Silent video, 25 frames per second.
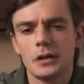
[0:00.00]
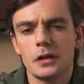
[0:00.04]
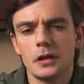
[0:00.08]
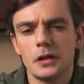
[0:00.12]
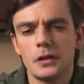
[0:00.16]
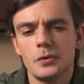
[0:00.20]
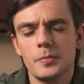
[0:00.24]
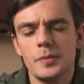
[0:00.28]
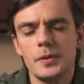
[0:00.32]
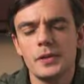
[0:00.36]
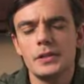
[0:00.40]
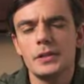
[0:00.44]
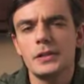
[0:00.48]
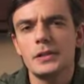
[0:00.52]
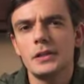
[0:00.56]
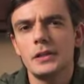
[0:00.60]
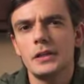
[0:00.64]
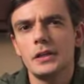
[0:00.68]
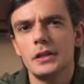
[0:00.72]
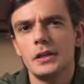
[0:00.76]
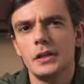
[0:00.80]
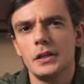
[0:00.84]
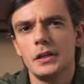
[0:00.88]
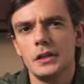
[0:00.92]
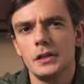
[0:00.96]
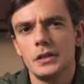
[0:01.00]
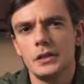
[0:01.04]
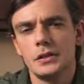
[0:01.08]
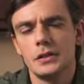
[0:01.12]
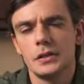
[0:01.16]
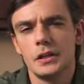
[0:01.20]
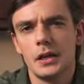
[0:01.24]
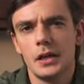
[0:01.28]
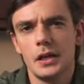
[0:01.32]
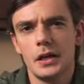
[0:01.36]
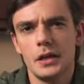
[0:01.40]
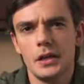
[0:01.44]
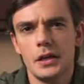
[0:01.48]
Obesity is
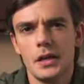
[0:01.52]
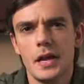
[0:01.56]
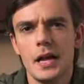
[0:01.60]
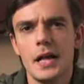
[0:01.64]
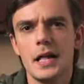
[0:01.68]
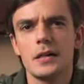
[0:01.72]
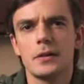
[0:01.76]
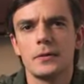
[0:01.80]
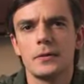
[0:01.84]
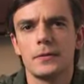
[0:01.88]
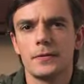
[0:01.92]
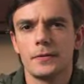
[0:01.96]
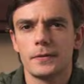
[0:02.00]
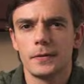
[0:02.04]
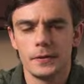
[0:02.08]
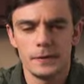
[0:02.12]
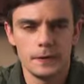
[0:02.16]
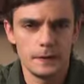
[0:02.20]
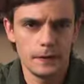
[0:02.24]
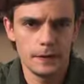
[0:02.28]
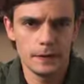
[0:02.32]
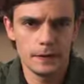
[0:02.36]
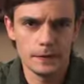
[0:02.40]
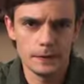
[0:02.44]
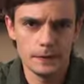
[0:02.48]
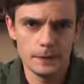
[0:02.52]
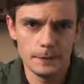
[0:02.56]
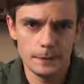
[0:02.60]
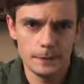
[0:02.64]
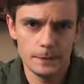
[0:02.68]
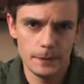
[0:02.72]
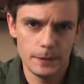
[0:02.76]
a health condition